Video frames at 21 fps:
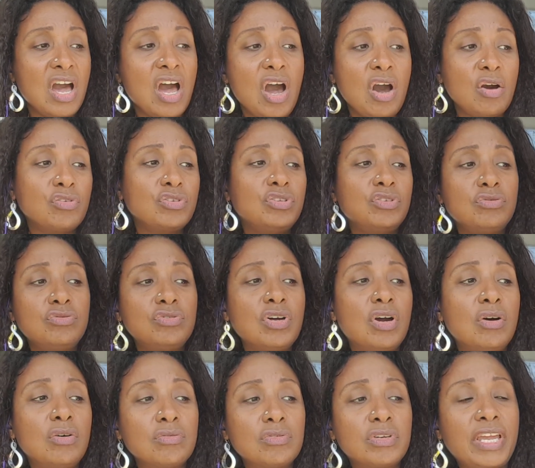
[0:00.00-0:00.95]
oh, you
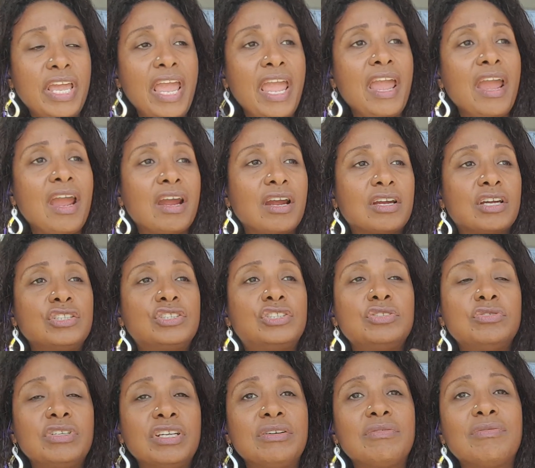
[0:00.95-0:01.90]
don't care because
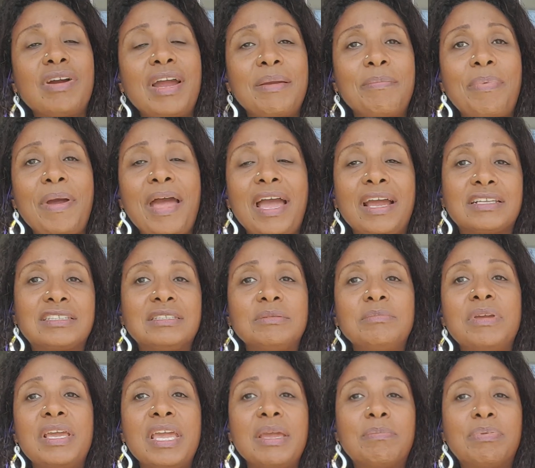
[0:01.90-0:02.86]
you didn't write back to
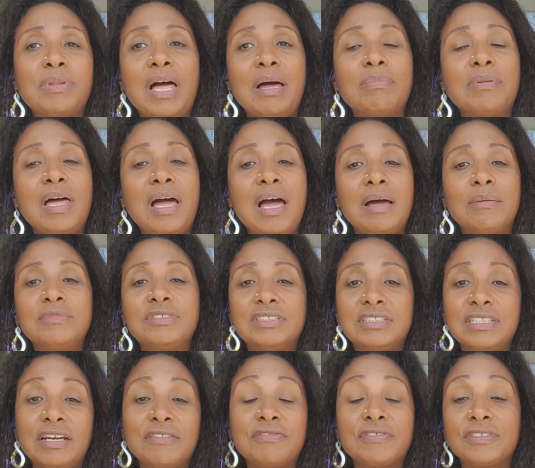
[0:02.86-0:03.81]
me, blah, blah, I'm
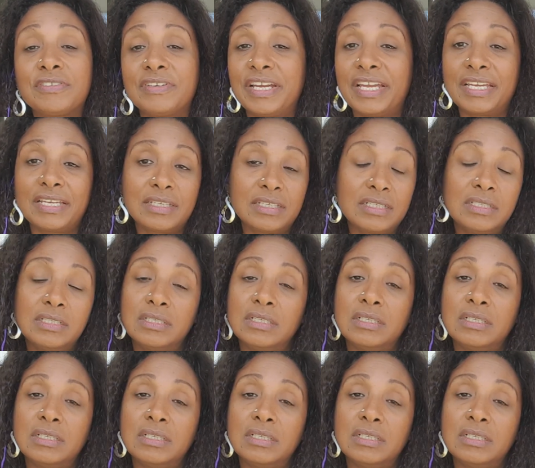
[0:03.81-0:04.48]
suffering.